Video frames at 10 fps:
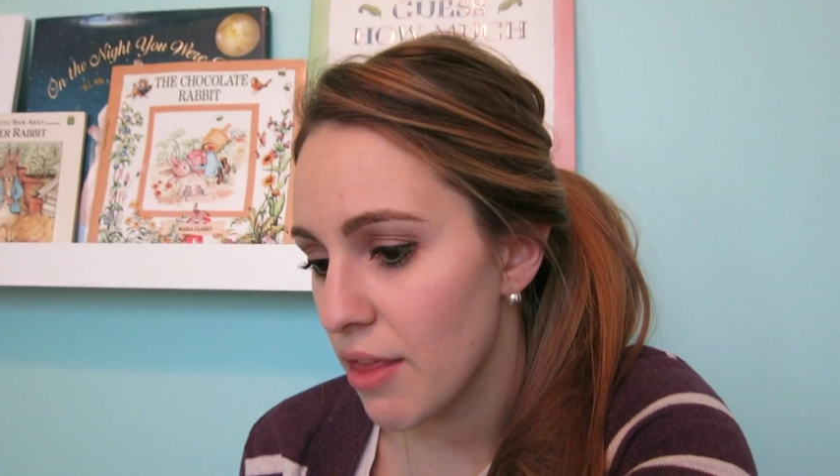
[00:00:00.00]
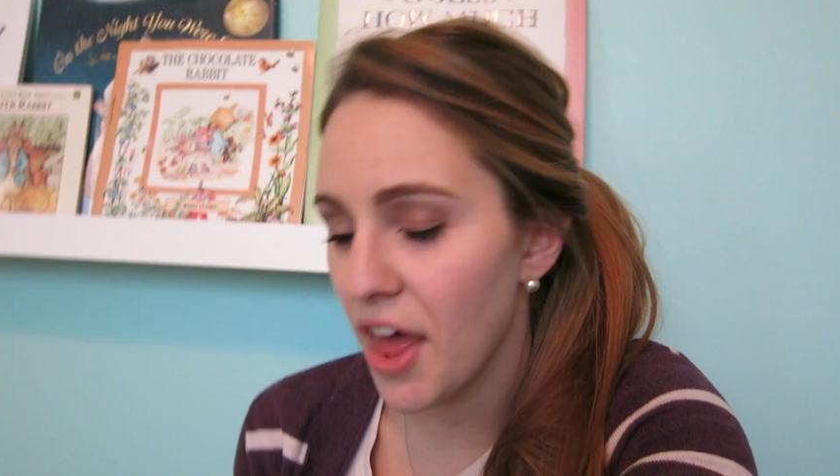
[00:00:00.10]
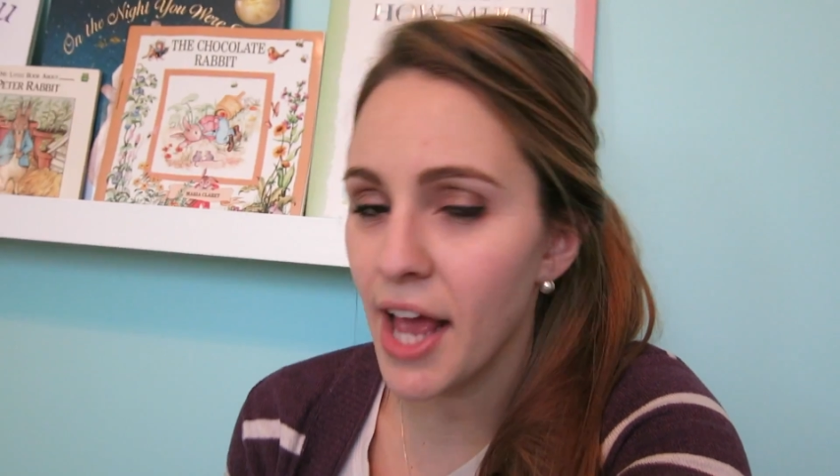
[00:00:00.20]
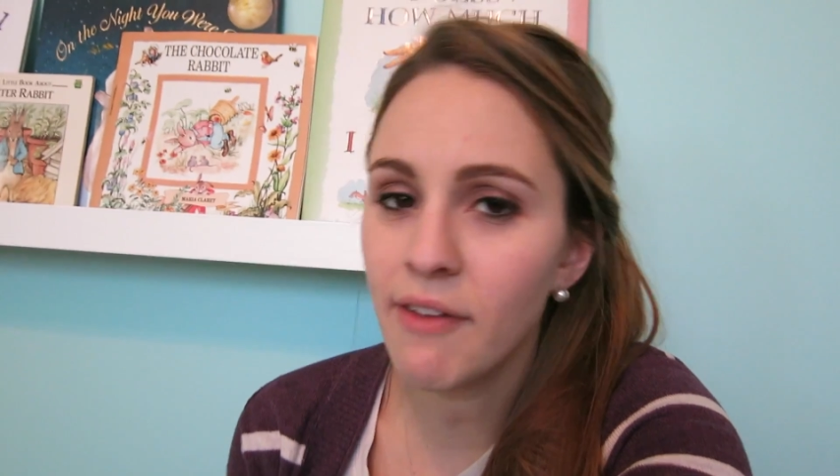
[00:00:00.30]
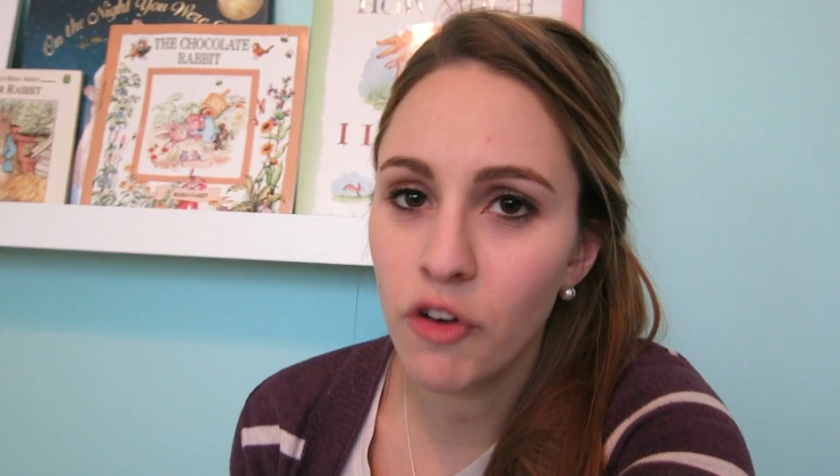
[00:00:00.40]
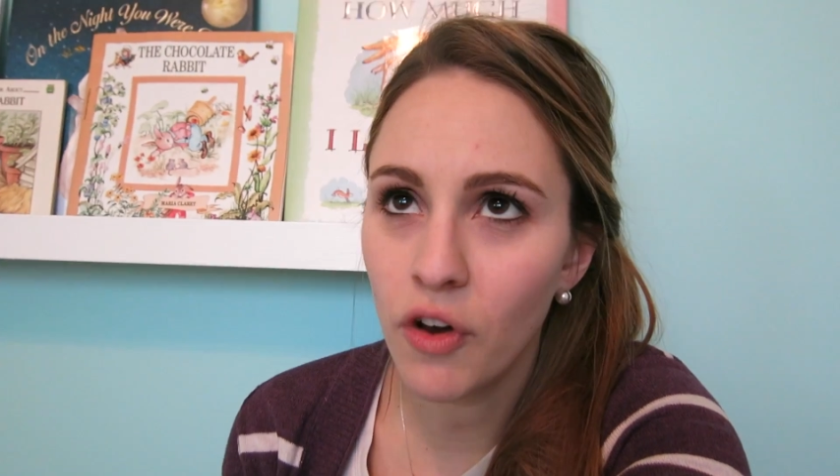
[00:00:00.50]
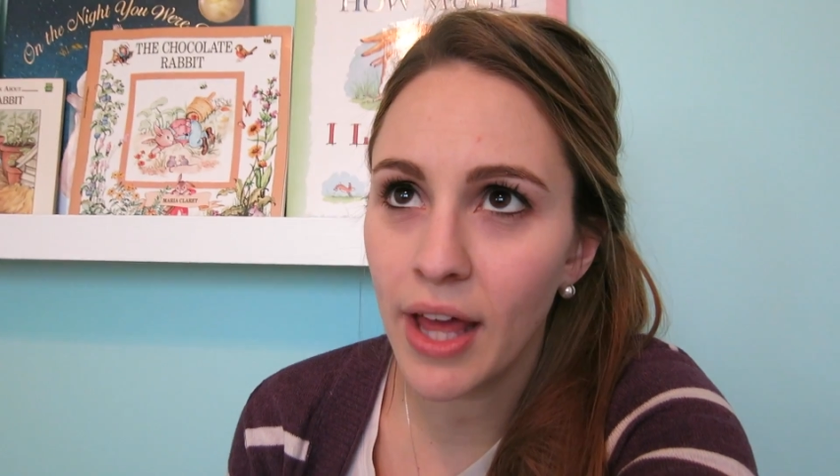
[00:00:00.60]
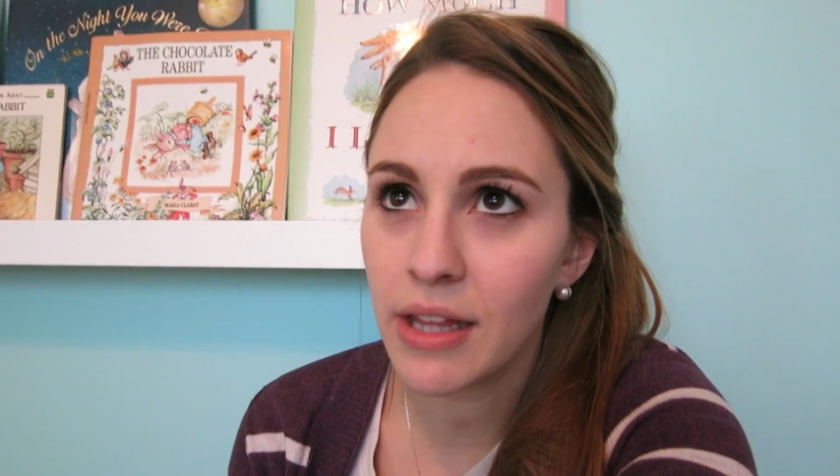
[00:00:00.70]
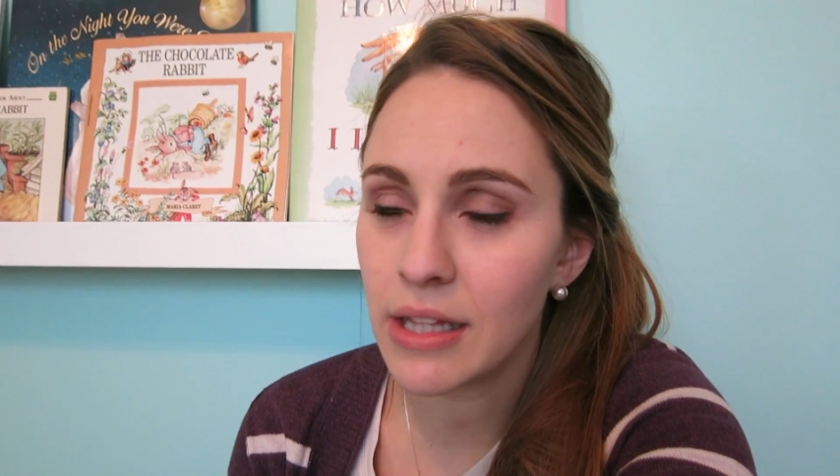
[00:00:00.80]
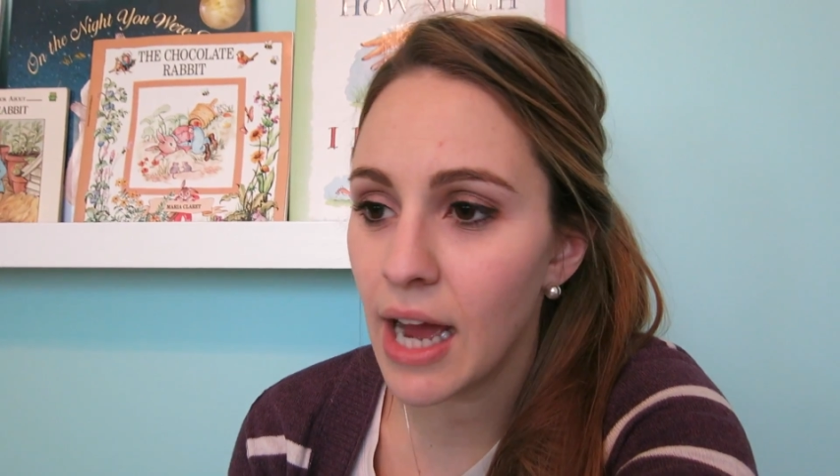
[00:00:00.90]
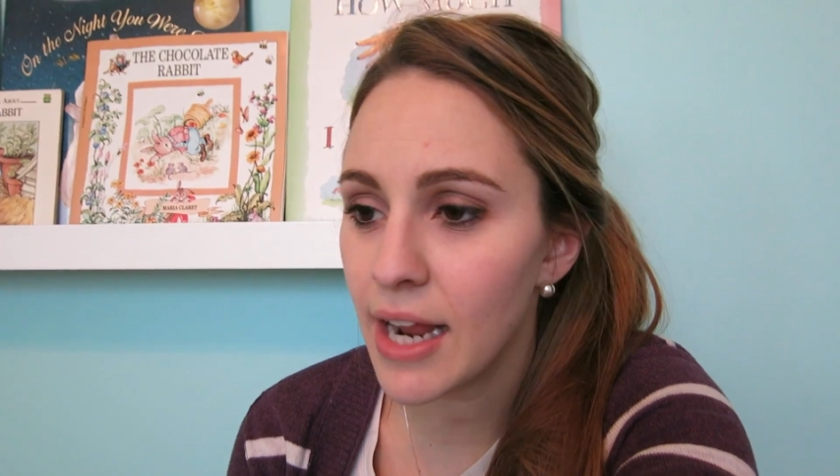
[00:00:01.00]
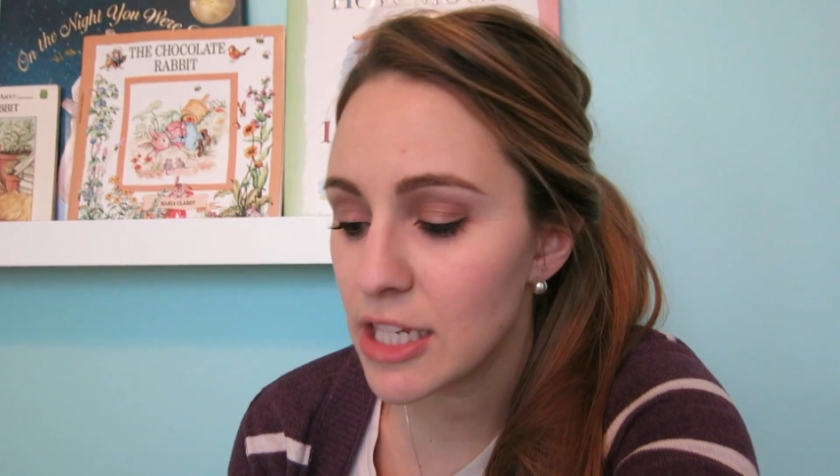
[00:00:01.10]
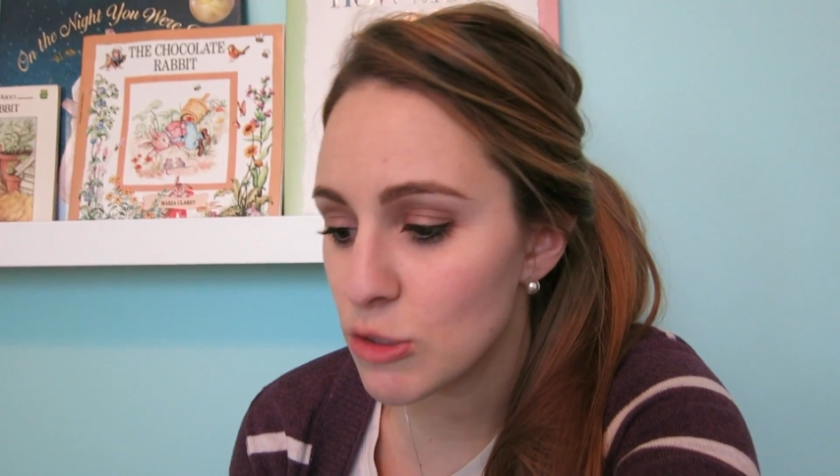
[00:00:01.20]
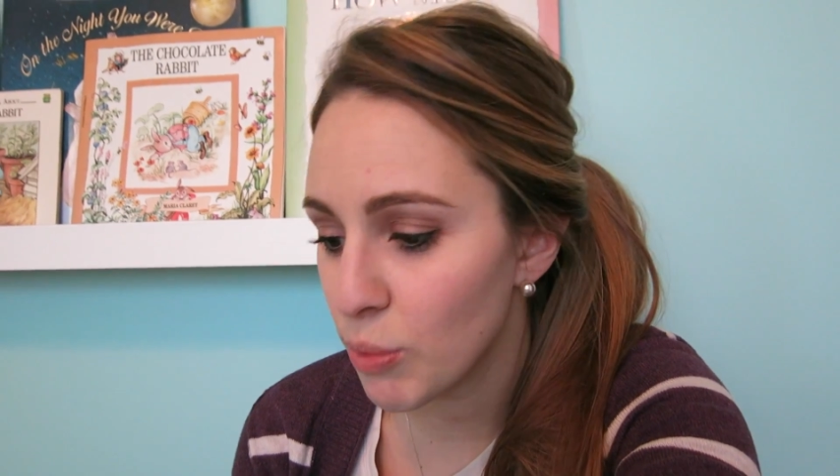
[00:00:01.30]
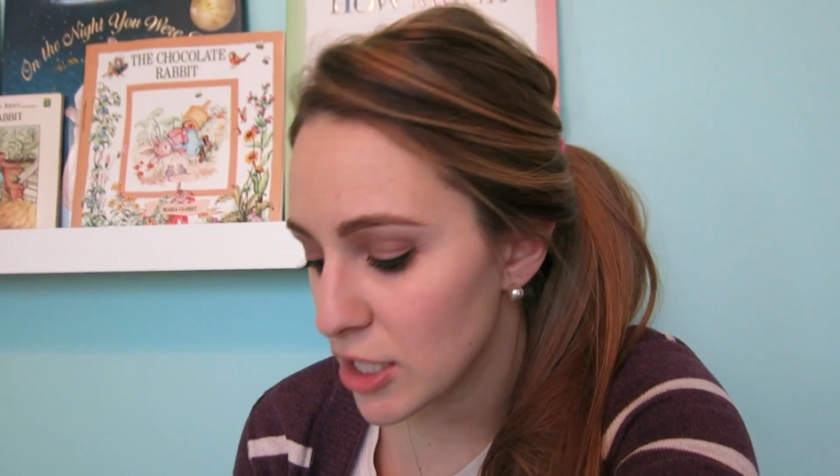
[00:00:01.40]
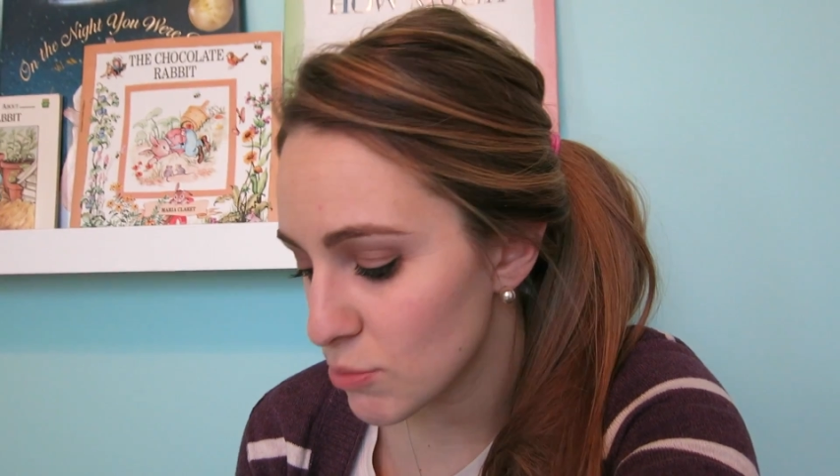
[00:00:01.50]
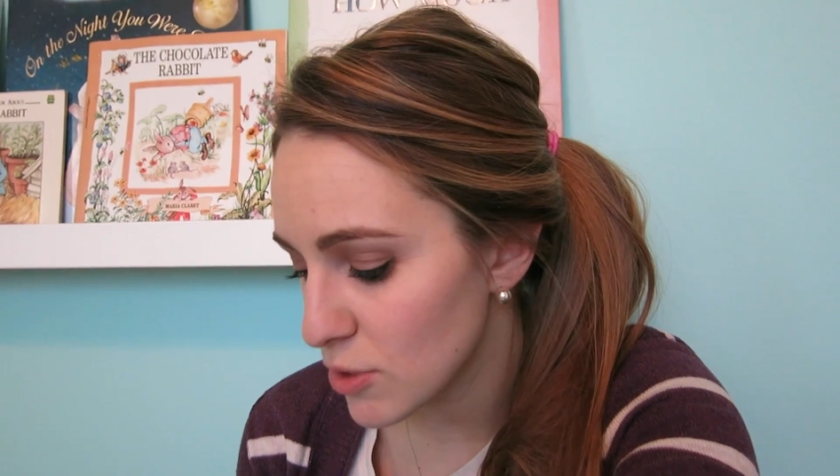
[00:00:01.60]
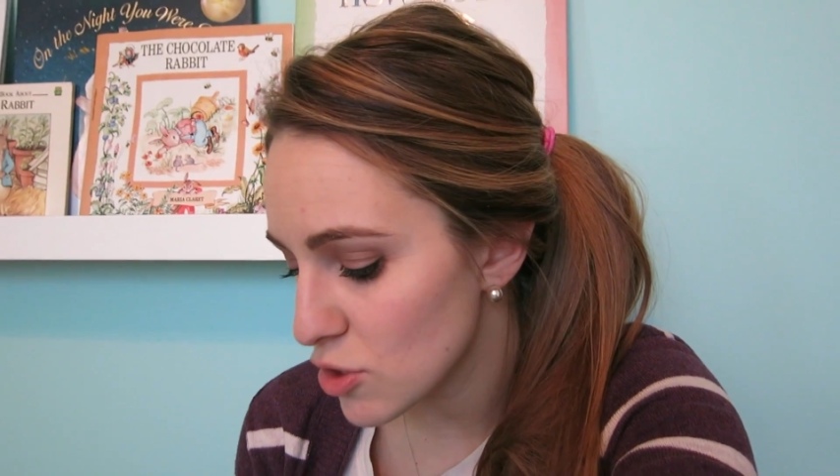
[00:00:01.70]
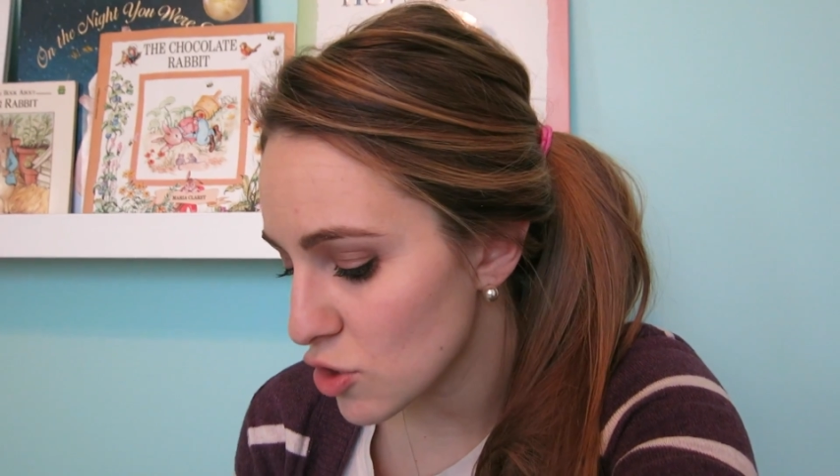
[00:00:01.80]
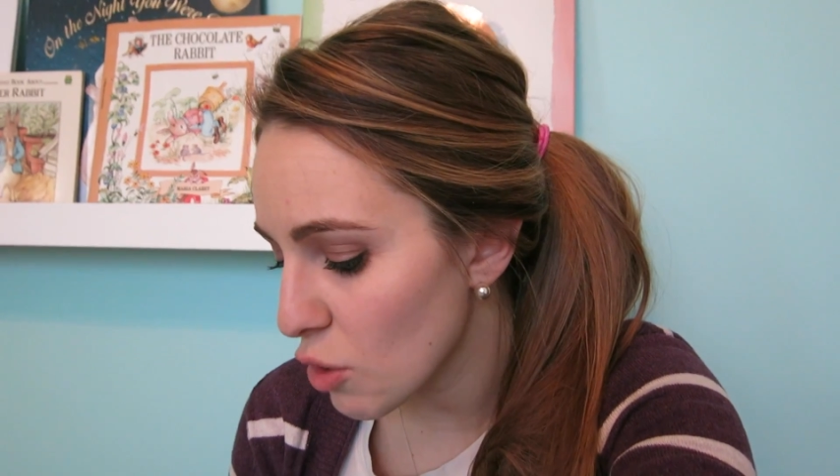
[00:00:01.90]
thankful, and God has blessed
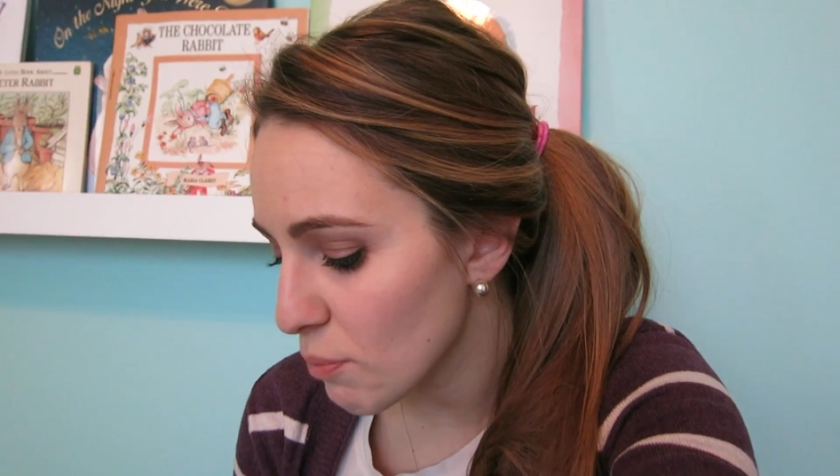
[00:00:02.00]
me so